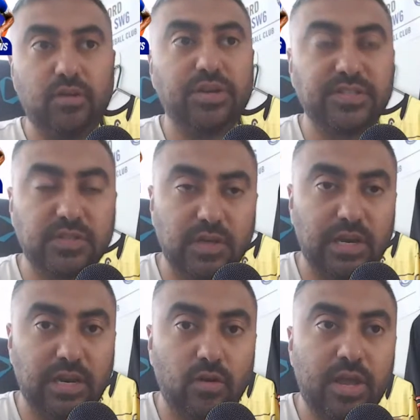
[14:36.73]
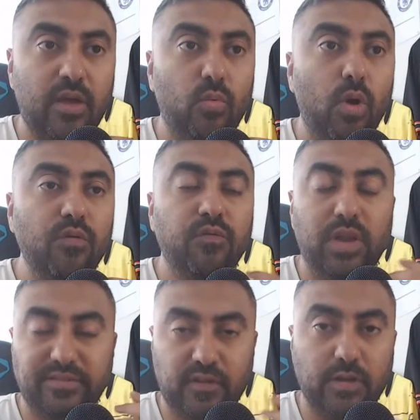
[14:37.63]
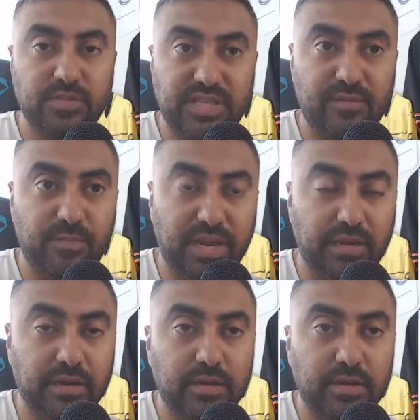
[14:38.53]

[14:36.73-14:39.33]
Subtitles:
look at Sterling, look how woeful at times they've been.